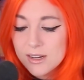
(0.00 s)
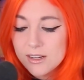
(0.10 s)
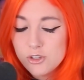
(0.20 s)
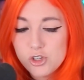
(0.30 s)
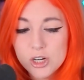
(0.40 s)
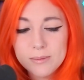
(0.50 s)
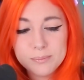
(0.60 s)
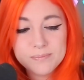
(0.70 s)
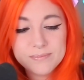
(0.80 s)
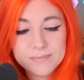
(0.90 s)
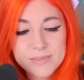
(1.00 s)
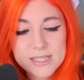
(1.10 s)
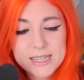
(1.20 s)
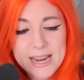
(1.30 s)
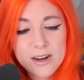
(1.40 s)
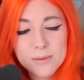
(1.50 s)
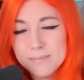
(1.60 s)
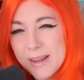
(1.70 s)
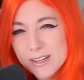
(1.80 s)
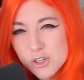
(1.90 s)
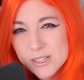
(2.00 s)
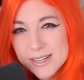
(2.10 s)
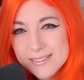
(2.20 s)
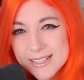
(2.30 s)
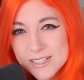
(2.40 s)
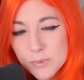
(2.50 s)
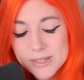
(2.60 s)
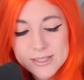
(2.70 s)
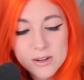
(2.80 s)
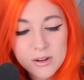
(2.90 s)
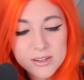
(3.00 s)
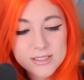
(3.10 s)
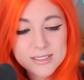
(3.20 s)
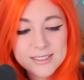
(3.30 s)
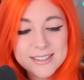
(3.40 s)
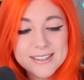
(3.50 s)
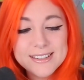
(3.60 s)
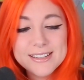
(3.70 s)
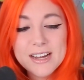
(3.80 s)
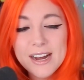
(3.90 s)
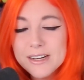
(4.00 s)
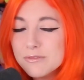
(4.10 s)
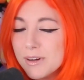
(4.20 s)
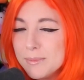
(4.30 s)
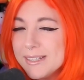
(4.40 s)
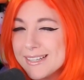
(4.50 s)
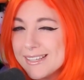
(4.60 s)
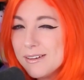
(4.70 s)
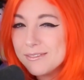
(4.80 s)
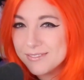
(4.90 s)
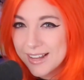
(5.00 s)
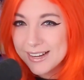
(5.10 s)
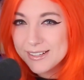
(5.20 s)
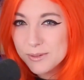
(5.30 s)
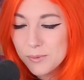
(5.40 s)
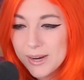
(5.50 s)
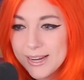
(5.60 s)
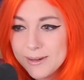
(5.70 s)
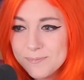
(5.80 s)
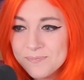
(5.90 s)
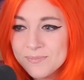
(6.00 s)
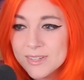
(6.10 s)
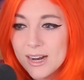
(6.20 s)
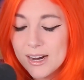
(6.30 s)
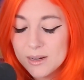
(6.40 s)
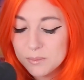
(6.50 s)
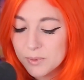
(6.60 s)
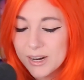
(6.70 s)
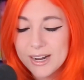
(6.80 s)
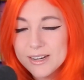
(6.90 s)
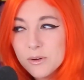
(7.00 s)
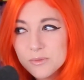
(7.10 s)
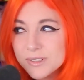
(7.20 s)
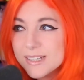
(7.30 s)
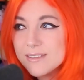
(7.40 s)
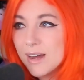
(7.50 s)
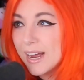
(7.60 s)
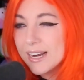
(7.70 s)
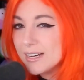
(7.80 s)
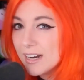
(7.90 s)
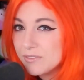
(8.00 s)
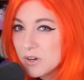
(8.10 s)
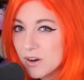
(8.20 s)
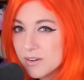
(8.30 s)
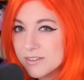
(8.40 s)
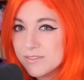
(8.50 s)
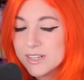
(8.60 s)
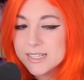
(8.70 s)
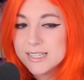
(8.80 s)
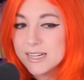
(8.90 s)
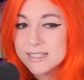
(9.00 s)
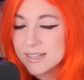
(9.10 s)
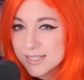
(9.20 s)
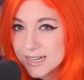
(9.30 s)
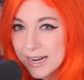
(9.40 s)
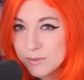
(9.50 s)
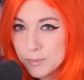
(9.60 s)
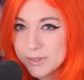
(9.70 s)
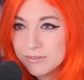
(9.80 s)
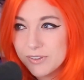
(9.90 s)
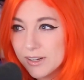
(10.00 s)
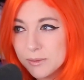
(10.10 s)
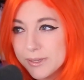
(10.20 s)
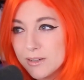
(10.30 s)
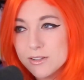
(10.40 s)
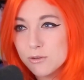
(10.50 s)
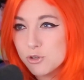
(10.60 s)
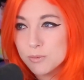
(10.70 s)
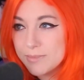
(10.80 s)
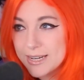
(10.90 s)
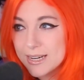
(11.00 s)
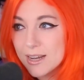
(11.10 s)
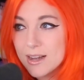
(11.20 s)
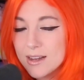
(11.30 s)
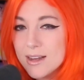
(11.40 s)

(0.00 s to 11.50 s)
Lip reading: Jump Scare Mansion, I think is what it's called. Kind of reminiscent of that in a way. But I had never heard of this. It doesn't have a big following on social media.